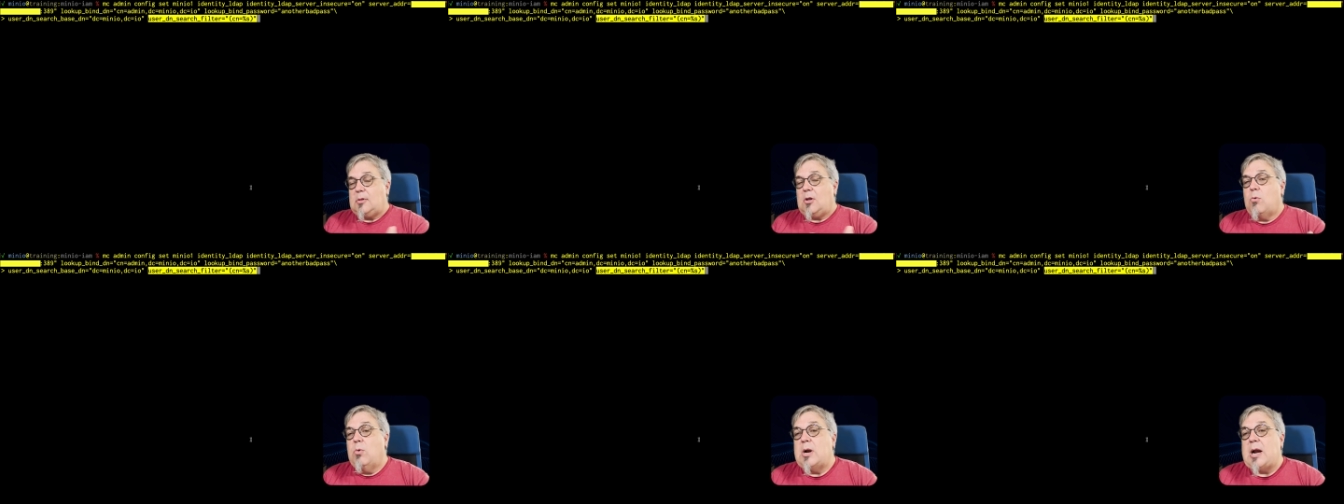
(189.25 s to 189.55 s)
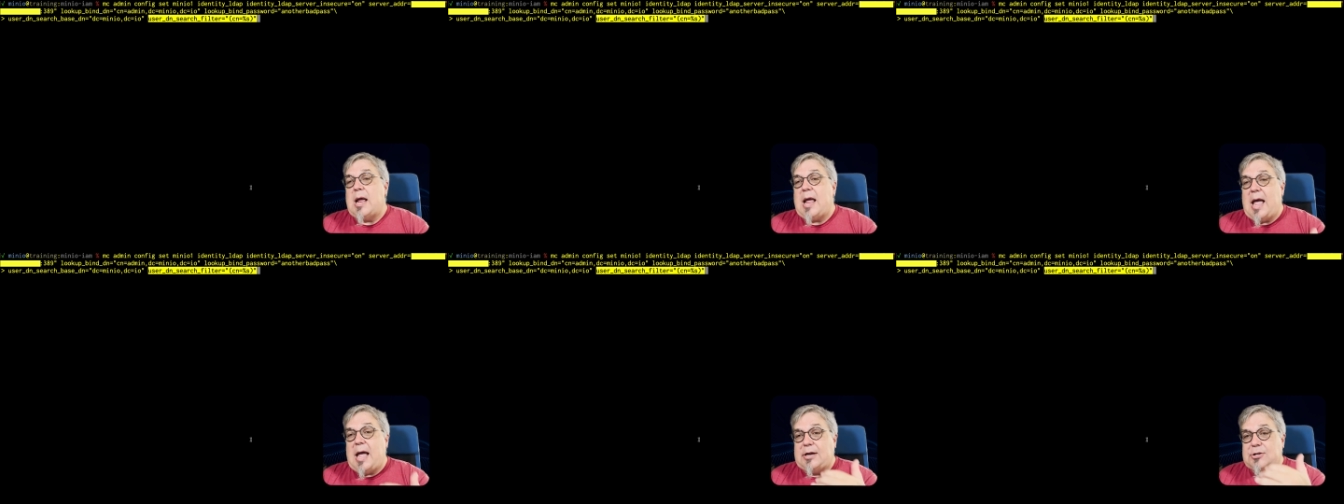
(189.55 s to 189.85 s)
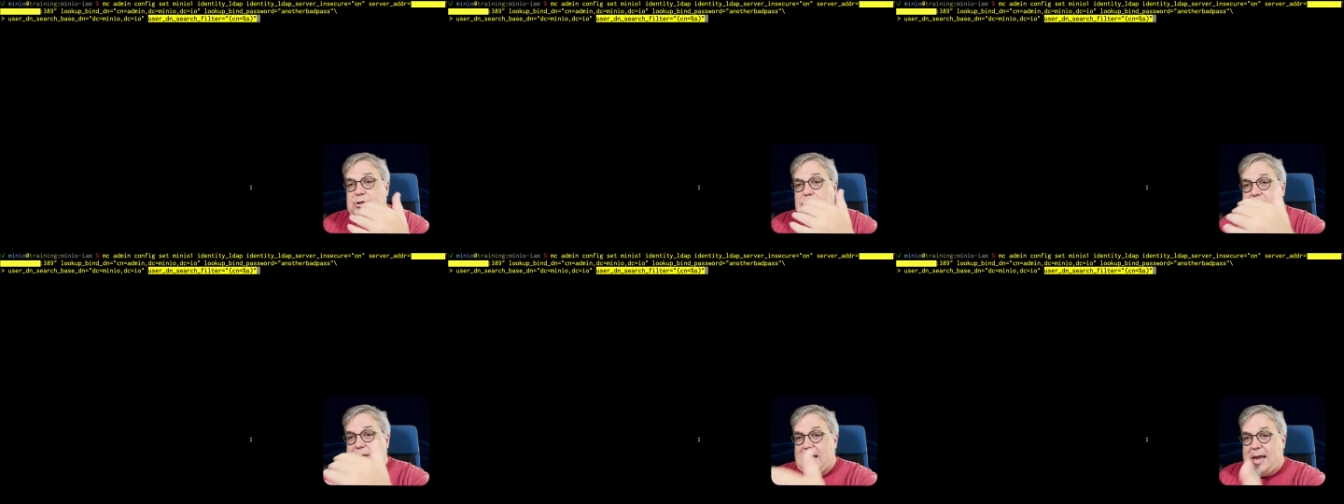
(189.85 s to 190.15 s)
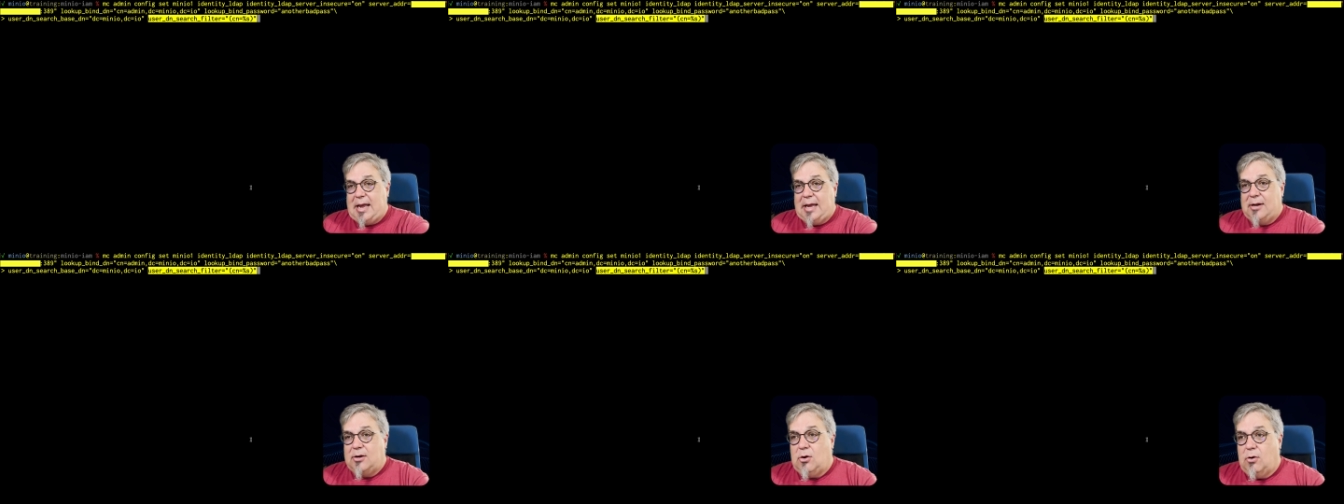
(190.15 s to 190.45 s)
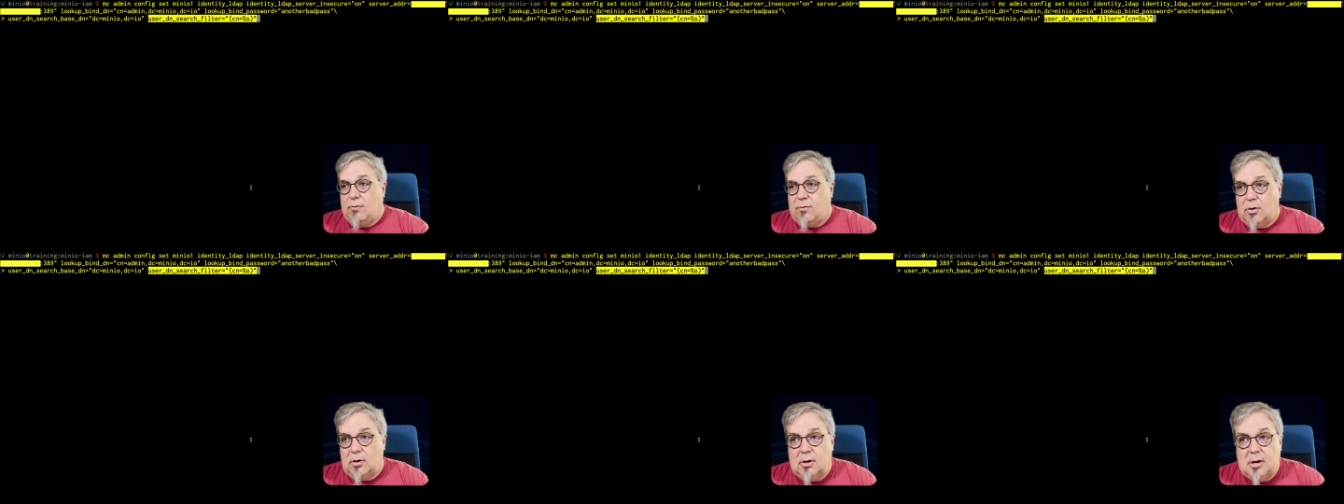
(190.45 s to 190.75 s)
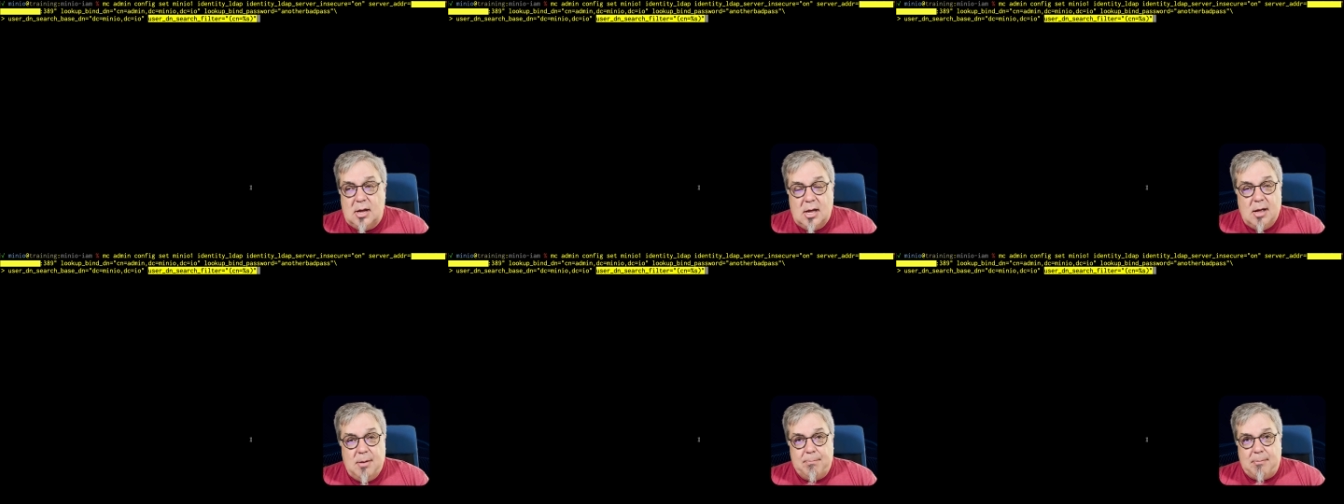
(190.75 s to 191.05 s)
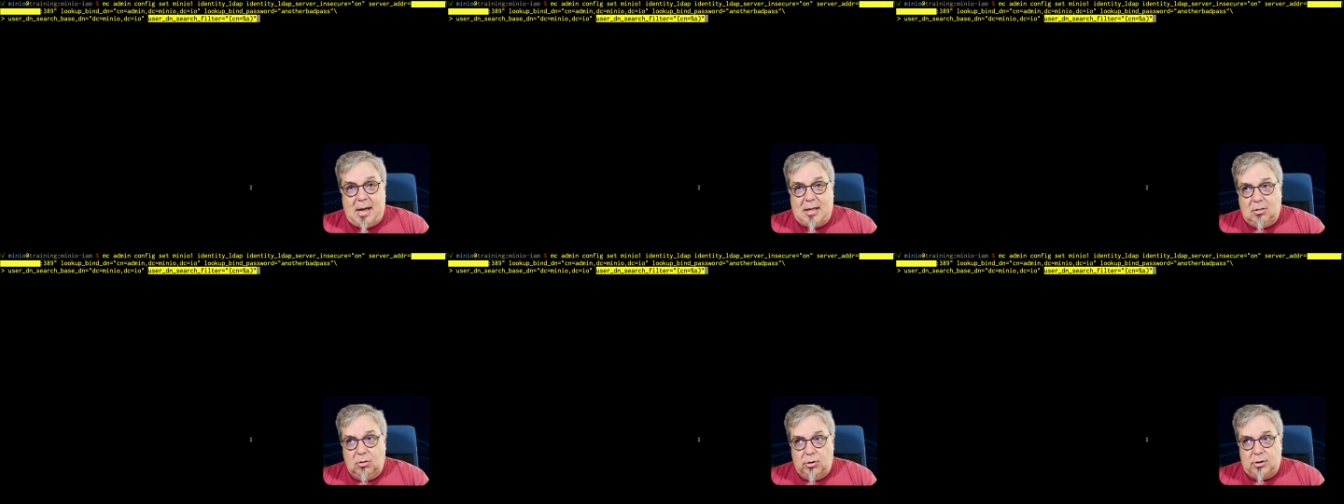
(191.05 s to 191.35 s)
when I actually hand over
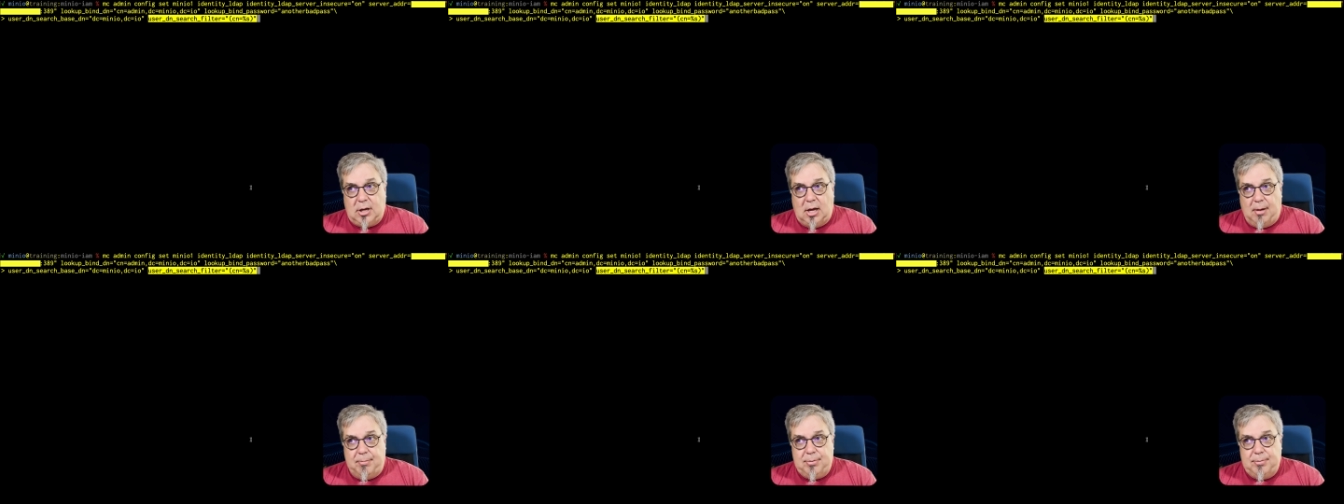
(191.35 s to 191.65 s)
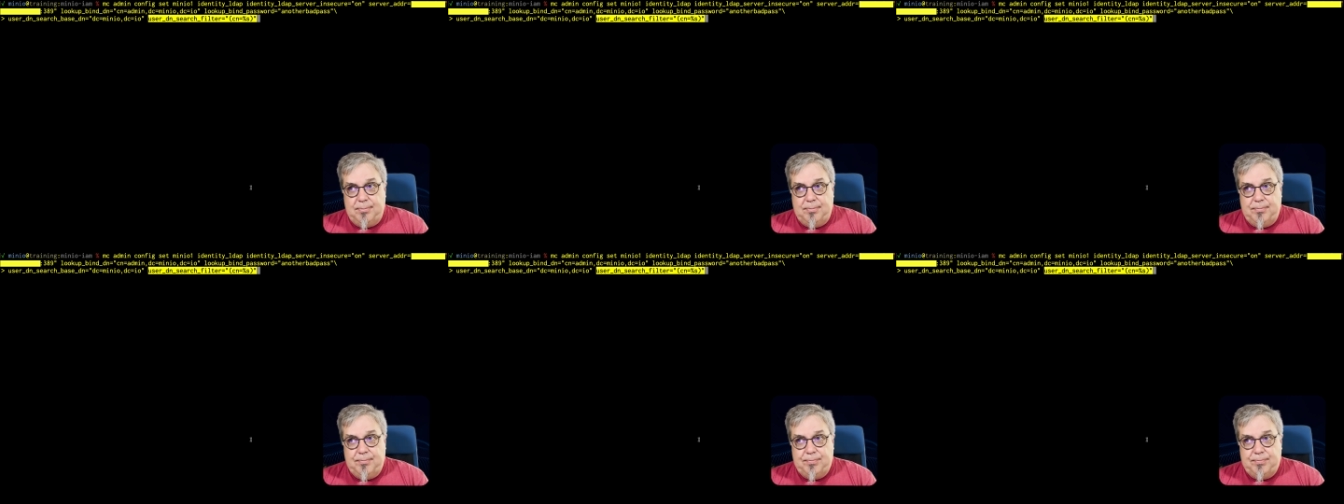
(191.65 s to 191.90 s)
my lookup,